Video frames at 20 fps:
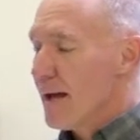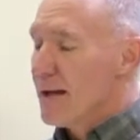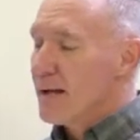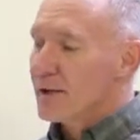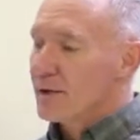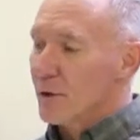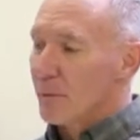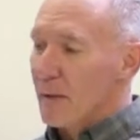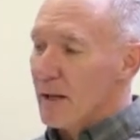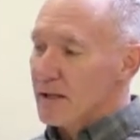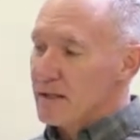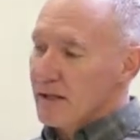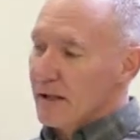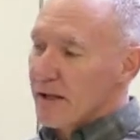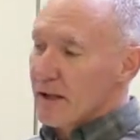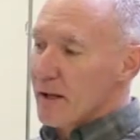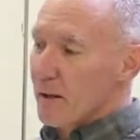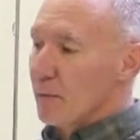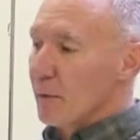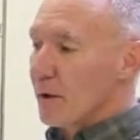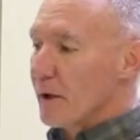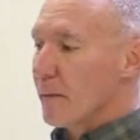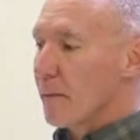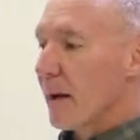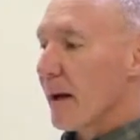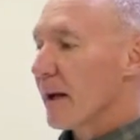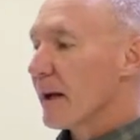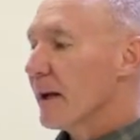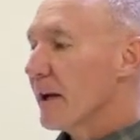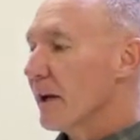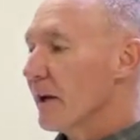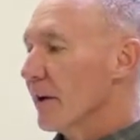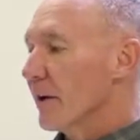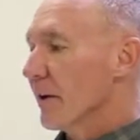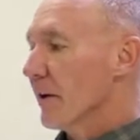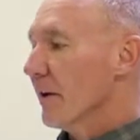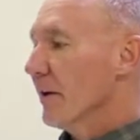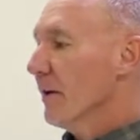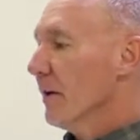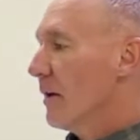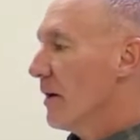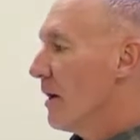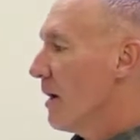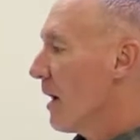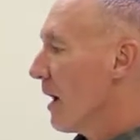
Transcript: So basically they bring you back here.